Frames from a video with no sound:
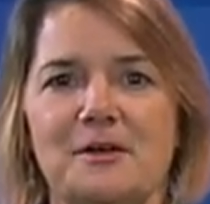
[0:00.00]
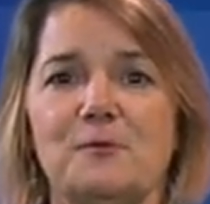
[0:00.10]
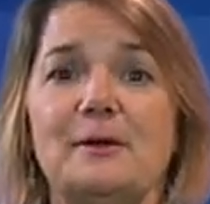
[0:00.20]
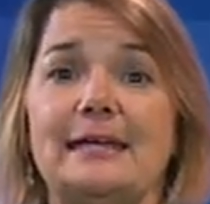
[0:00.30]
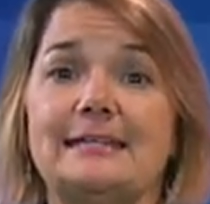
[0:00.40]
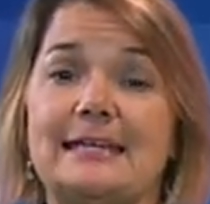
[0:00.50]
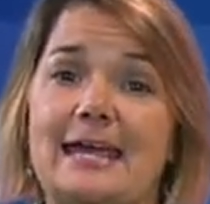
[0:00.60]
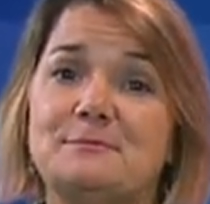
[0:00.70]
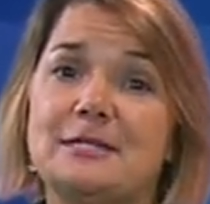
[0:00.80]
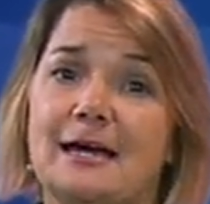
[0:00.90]
When it
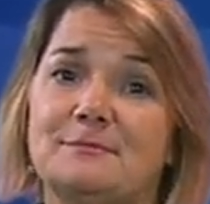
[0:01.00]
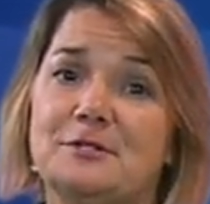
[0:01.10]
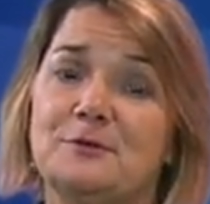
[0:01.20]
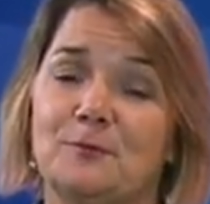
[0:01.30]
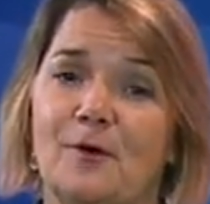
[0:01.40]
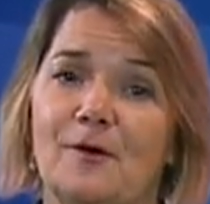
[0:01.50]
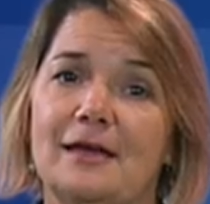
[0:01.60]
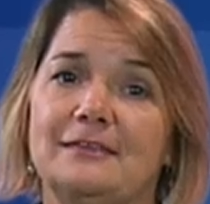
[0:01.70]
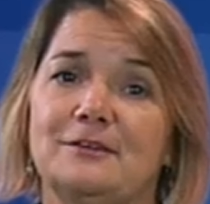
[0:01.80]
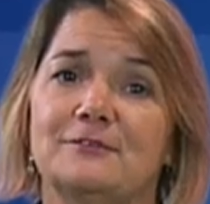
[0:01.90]
came time to enroll
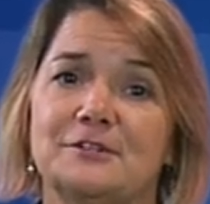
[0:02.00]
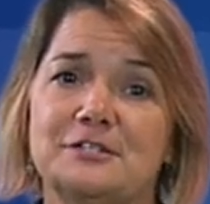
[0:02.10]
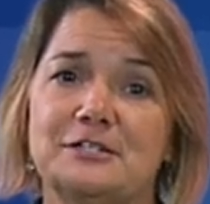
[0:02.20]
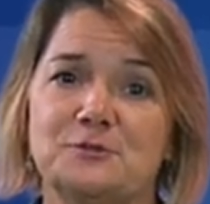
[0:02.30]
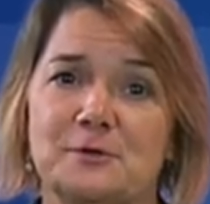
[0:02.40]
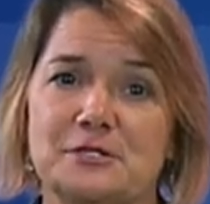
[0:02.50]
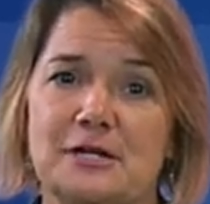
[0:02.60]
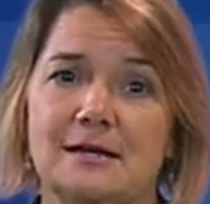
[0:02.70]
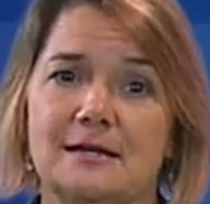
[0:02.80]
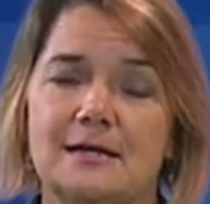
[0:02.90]
at the University of
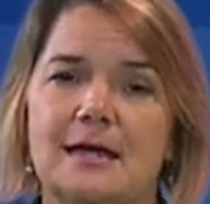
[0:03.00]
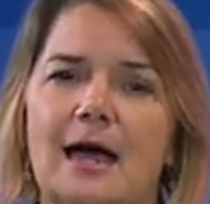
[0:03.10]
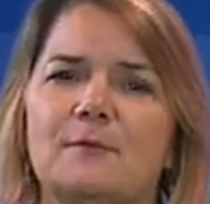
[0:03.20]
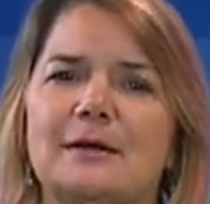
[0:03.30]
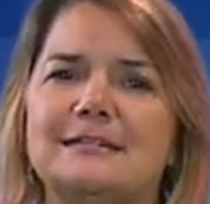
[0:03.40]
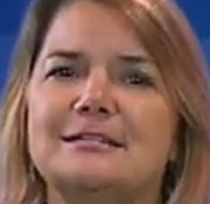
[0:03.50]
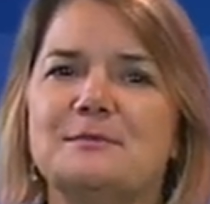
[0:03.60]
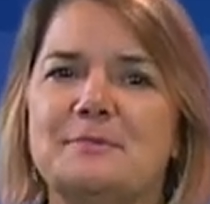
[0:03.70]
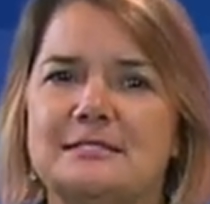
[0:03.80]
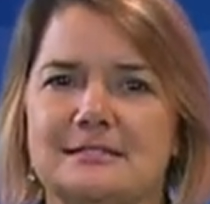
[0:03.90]
Georgia, I went into
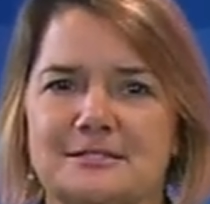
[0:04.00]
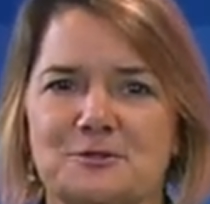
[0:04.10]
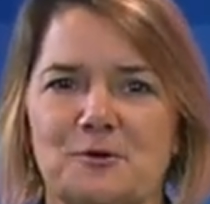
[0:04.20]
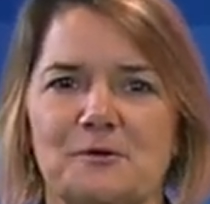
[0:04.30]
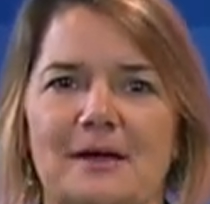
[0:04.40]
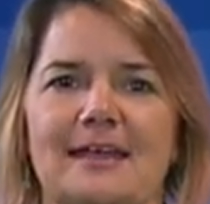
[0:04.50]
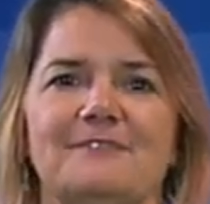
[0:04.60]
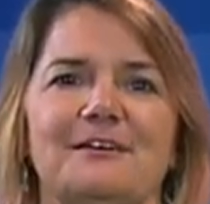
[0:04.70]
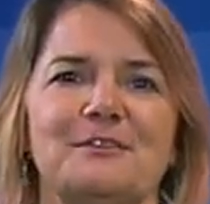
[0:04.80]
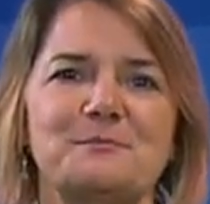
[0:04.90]
the business school and I
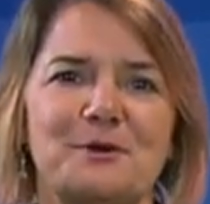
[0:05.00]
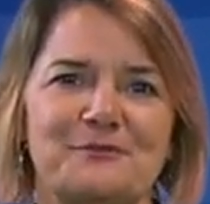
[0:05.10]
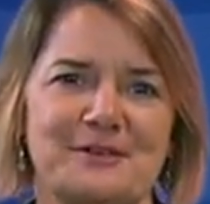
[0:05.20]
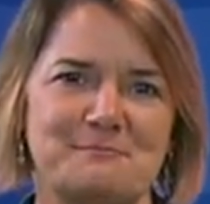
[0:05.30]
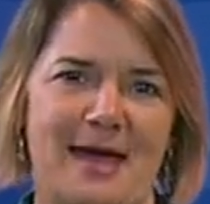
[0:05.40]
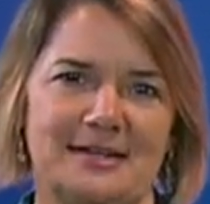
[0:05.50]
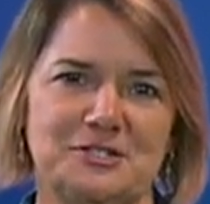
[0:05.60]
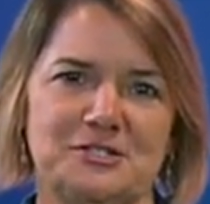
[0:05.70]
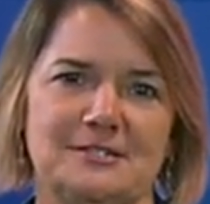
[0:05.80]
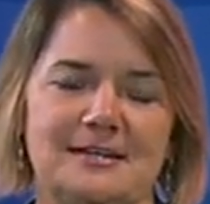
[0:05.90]
found the perfect
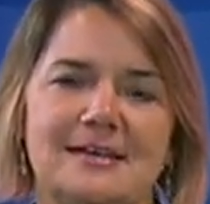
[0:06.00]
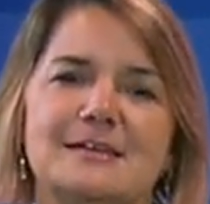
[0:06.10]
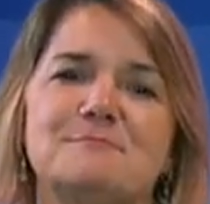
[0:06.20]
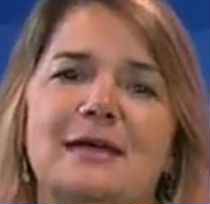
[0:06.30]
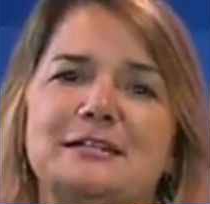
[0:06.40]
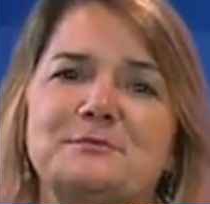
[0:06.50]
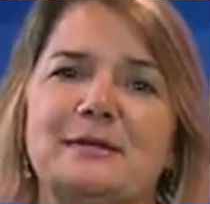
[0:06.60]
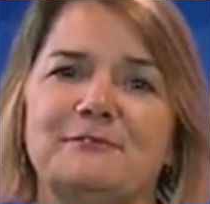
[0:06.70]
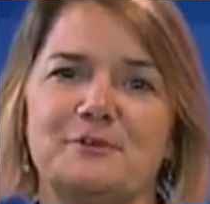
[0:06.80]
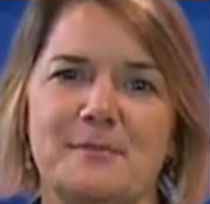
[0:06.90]
match
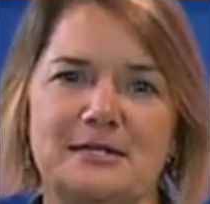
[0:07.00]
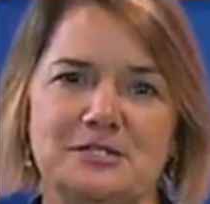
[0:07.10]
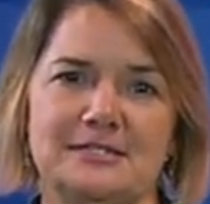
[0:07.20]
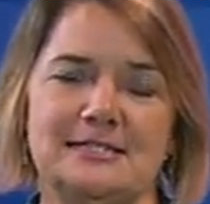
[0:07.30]
Management Information